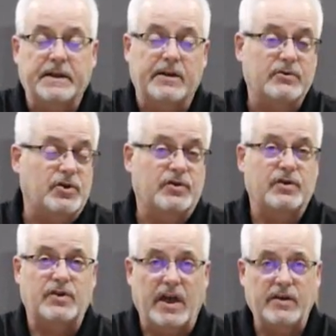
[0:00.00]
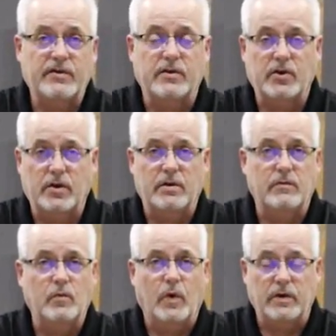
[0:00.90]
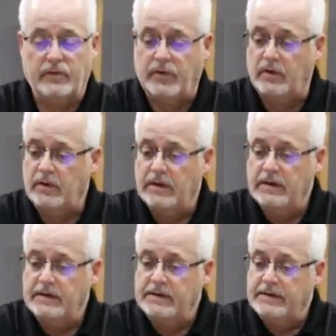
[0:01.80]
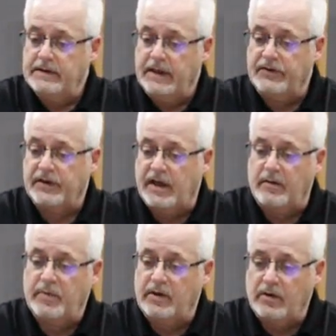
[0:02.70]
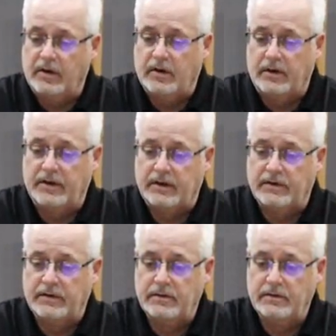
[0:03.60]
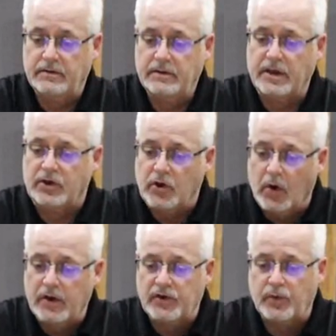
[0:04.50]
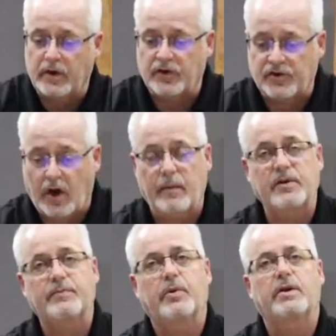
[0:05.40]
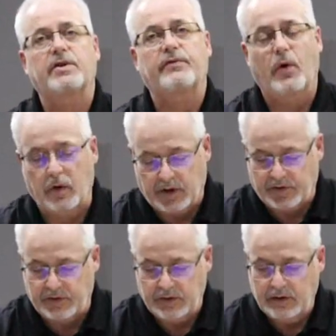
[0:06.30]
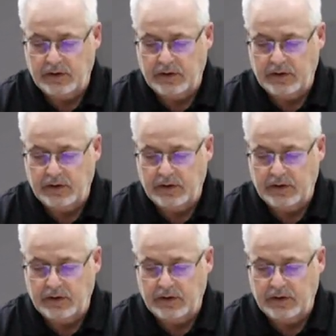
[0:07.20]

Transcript: And it was just as nice and good and wonderful as it can be in our context. Yet notice where the psalmist put his focus.